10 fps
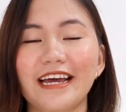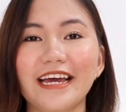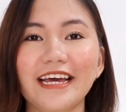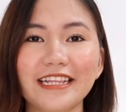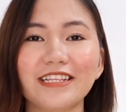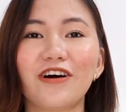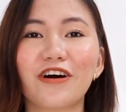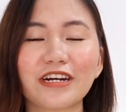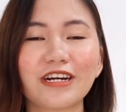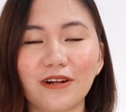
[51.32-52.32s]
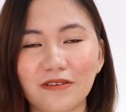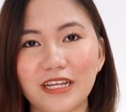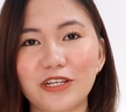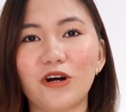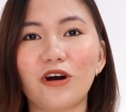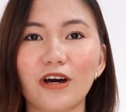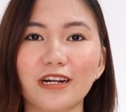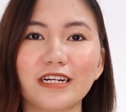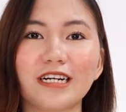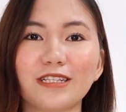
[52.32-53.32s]
And Aura Glow din yung
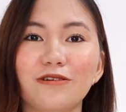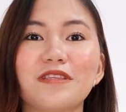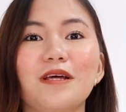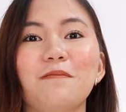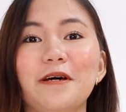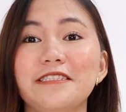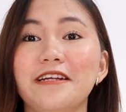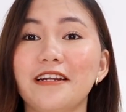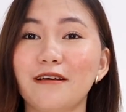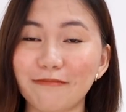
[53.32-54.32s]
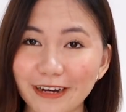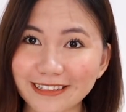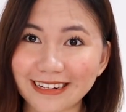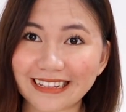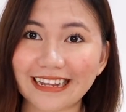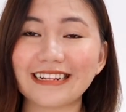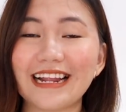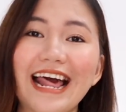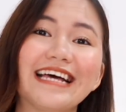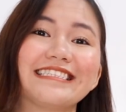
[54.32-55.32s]
color ng Note 10 Plus na in-unbox natin
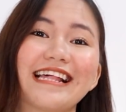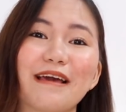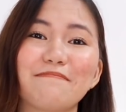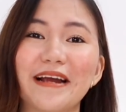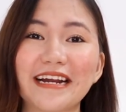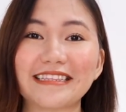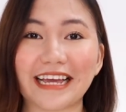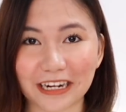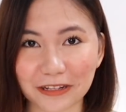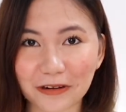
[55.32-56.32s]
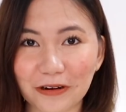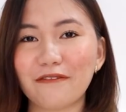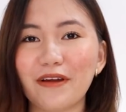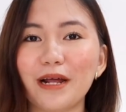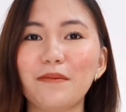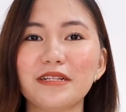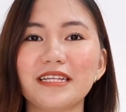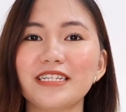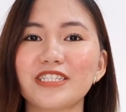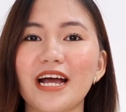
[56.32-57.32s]
the last time para Terno. Available
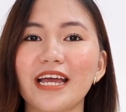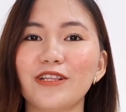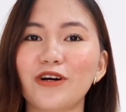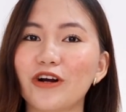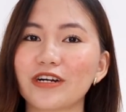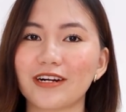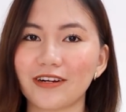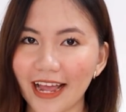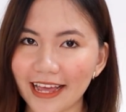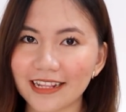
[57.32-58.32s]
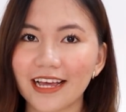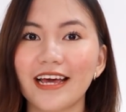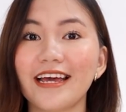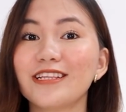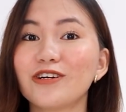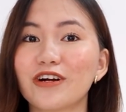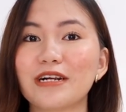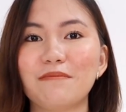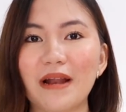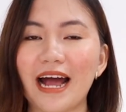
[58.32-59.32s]
din siya in Aura Red and
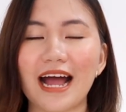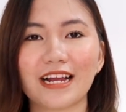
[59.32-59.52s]
Aura Black.